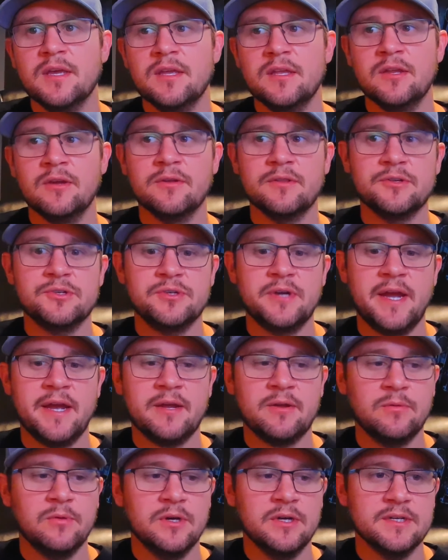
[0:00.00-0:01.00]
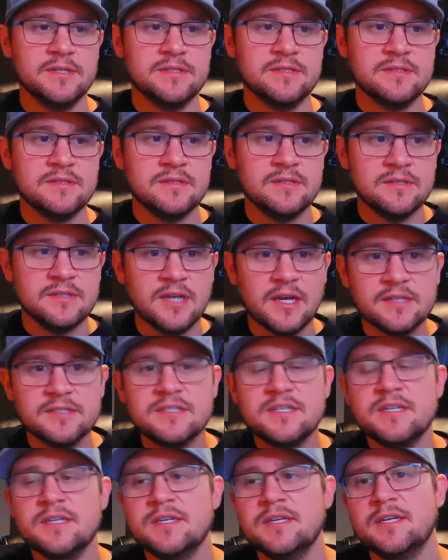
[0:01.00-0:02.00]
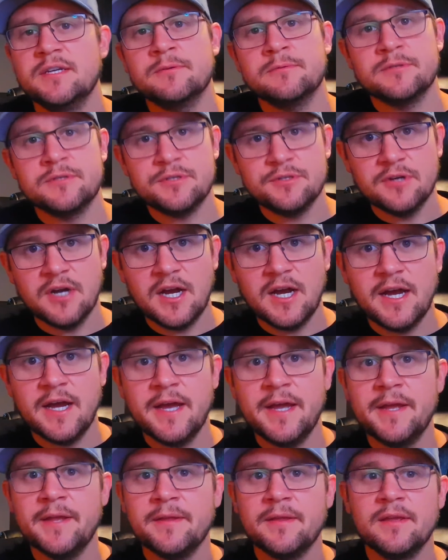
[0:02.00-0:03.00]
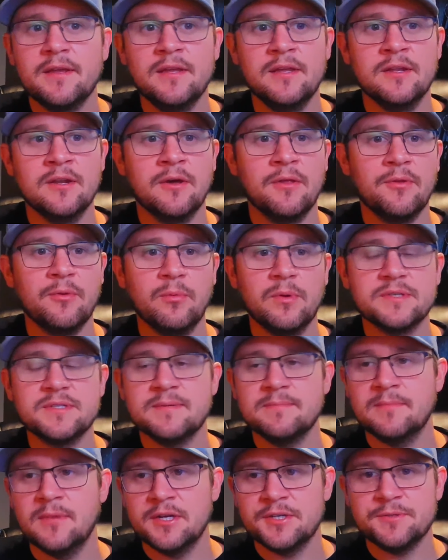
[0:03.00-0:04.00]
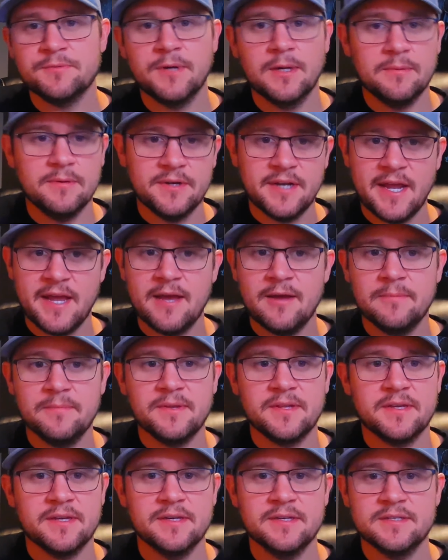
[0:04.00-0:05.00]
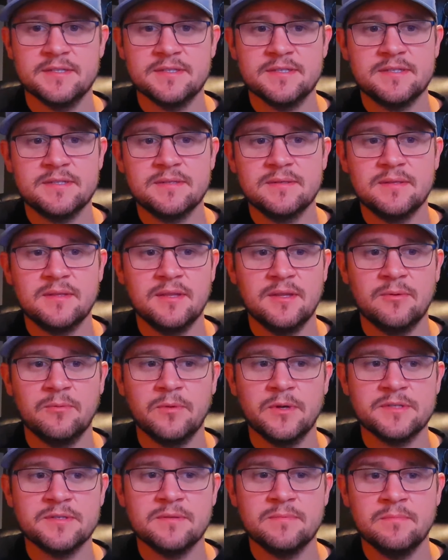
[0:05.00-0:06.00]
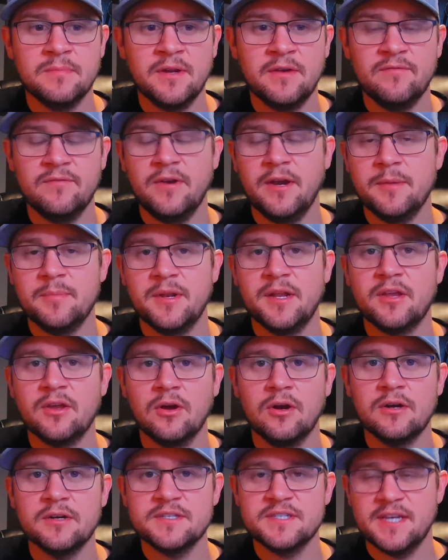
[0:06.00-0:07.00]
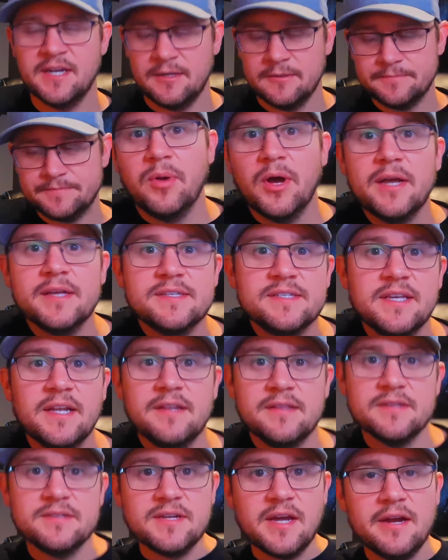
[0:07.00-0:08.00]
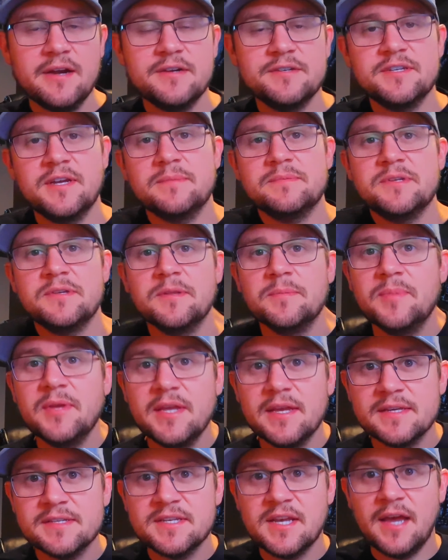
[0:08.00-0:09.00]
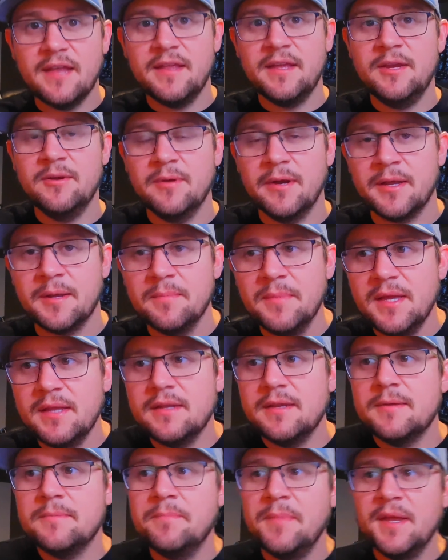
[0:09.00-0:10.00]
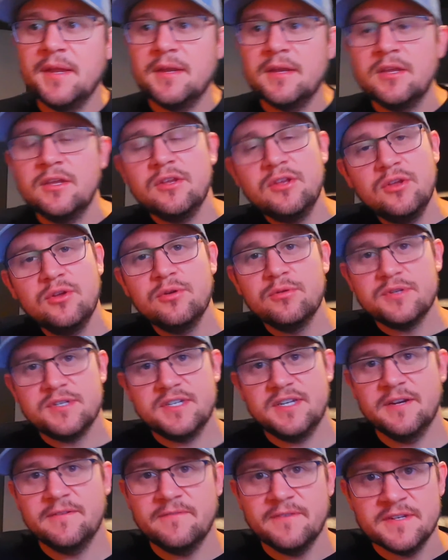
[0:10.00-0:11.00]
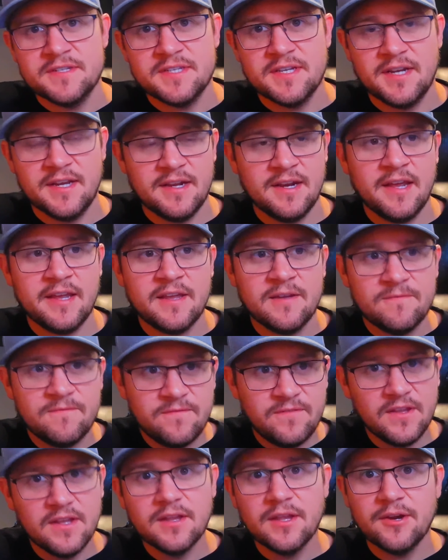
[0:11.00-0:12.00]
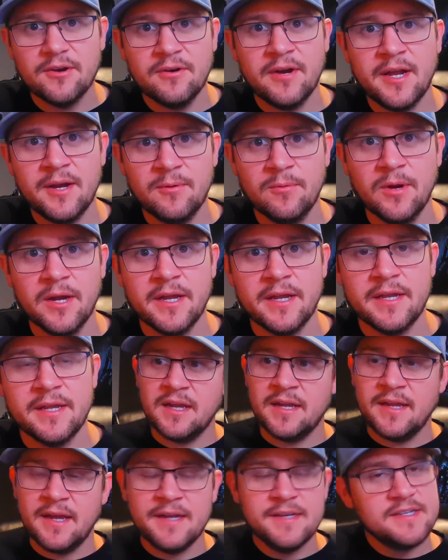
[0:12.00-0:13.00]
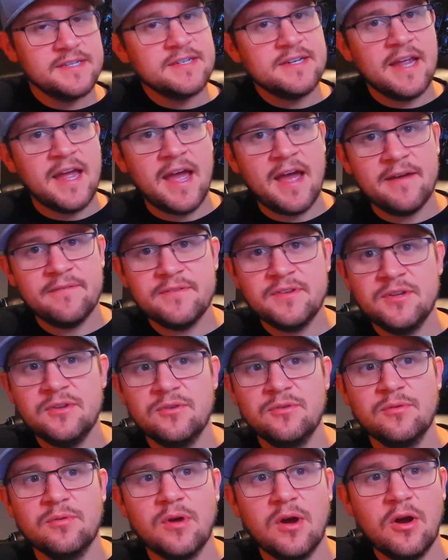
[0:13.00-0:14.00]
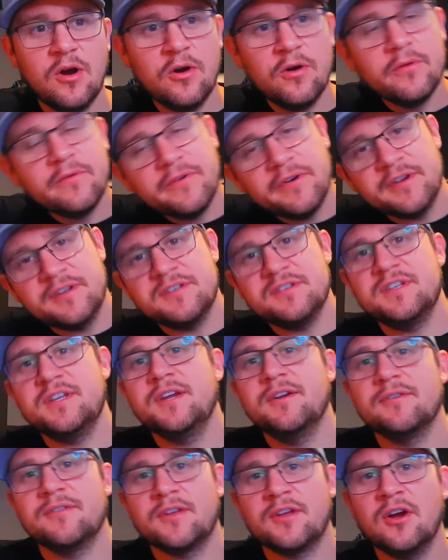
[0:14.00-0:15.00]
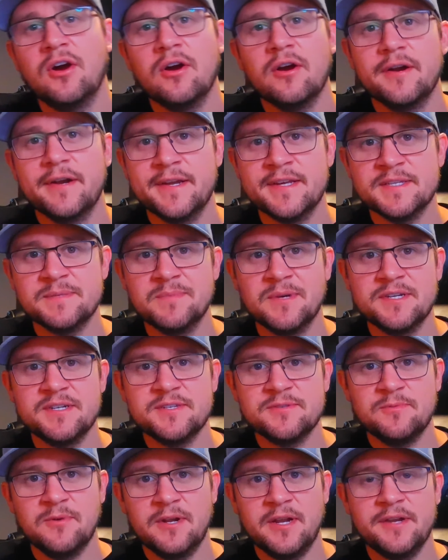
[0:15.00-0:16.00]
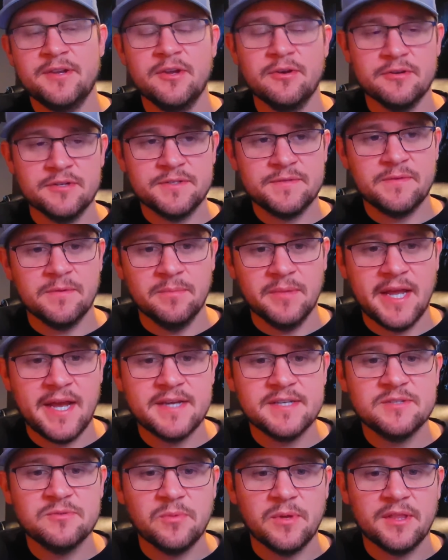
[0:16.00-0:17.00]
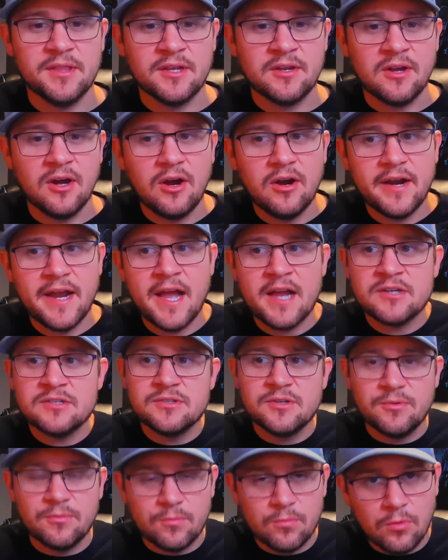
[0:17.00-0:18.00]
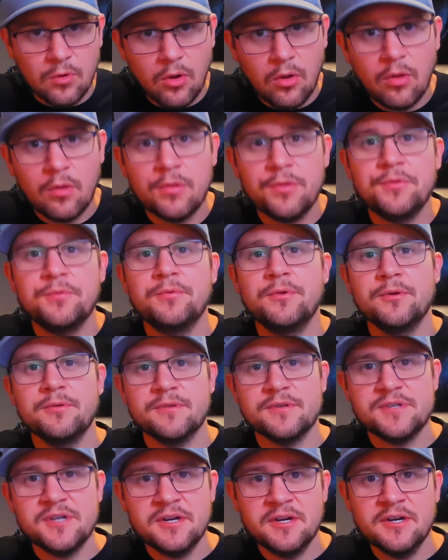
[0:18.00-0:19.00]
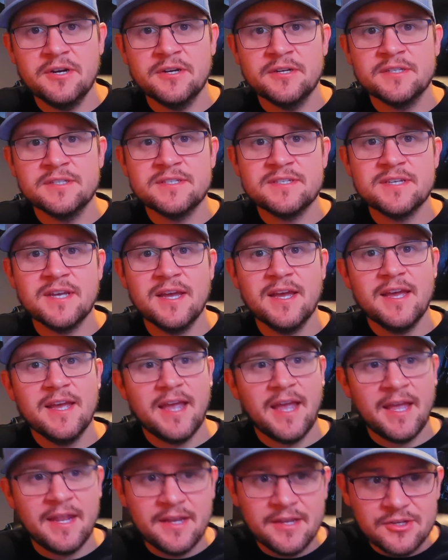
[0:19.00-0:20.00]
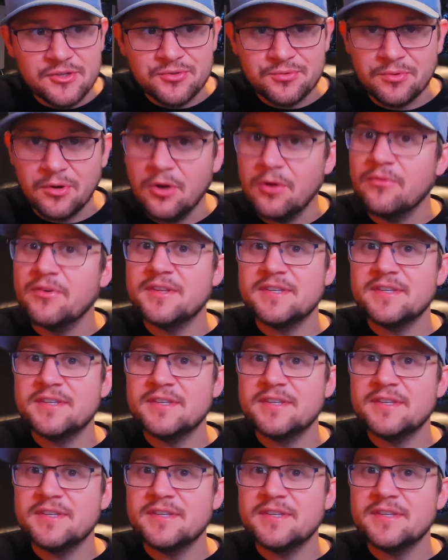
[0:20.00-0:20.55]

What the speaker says: the track was dusty, it was dry, there wasn't much rubber down because there wasn't very many karts out. But setting the tires up to the PSI that he recommended made a huge difference in it, and I could feel it right away. I didn't have to oversteer the cart as much as what I noticed from last week. The car actually rolled through the turns and it drove